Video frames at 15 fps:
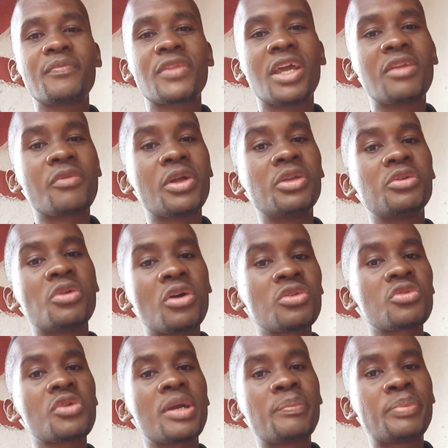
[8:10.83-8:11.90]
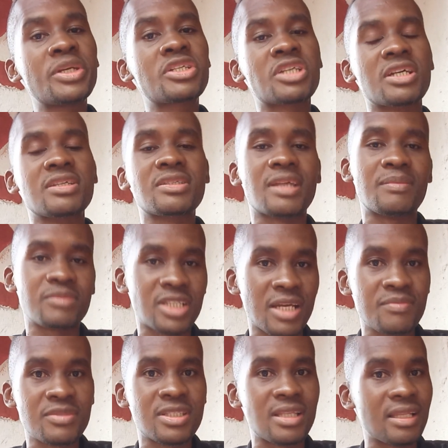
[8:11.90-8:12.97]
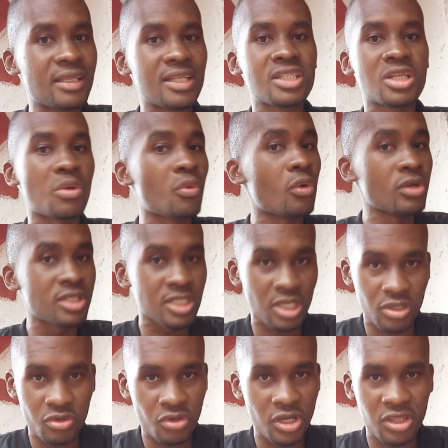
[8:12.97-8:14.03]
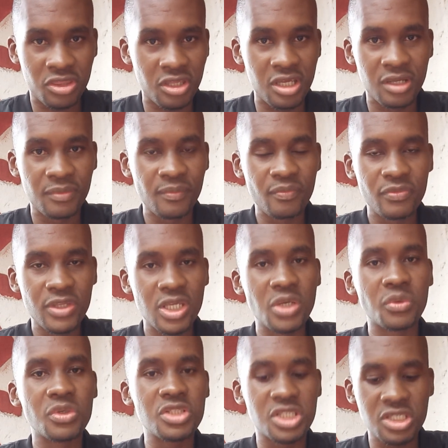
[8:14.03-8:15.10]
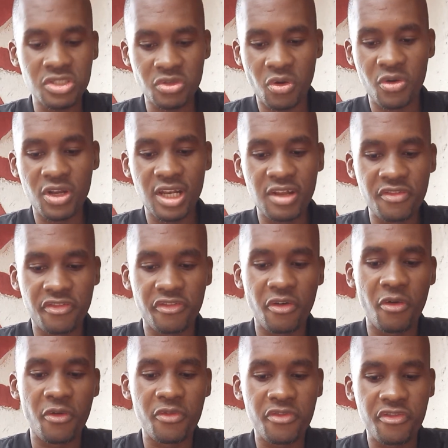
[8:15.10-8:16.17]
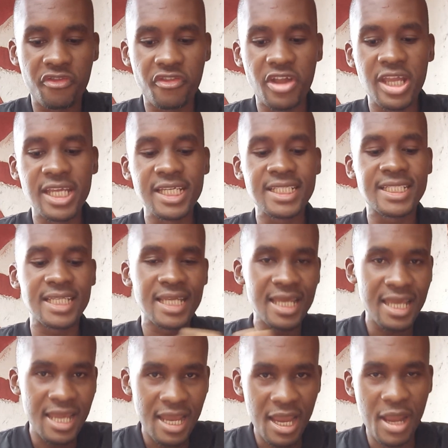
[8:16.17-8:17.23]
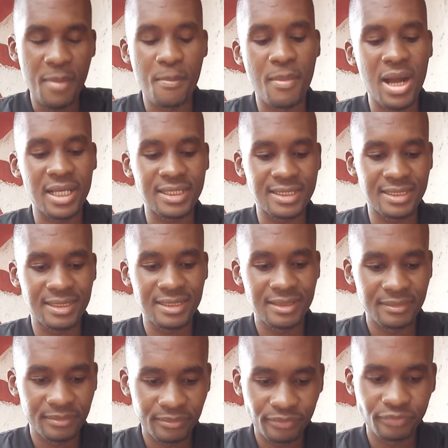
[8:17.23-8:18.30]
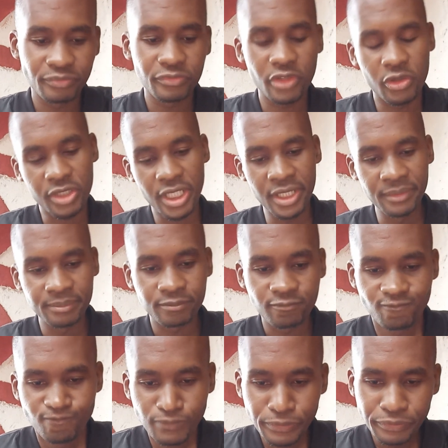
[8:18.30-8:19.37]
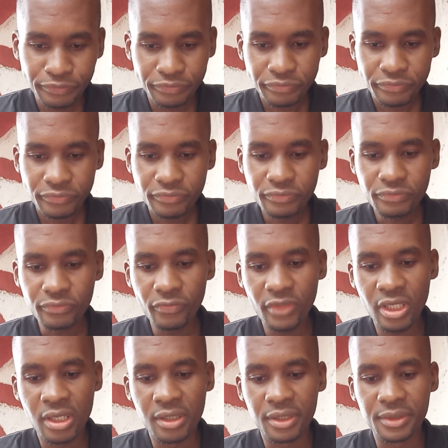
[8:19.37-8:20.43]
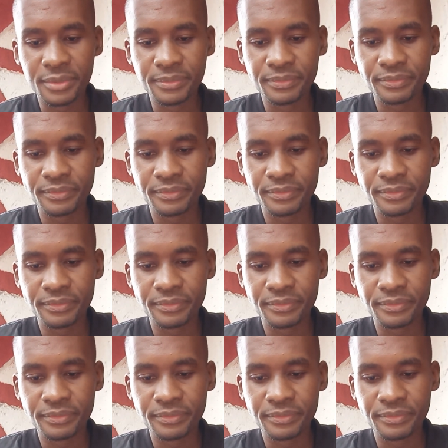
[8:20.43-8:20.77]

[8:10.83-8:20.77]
And when you don't do a picture, sometimes the lecture won't tell you a thing. You will just only forfeit a marks. Okay. Now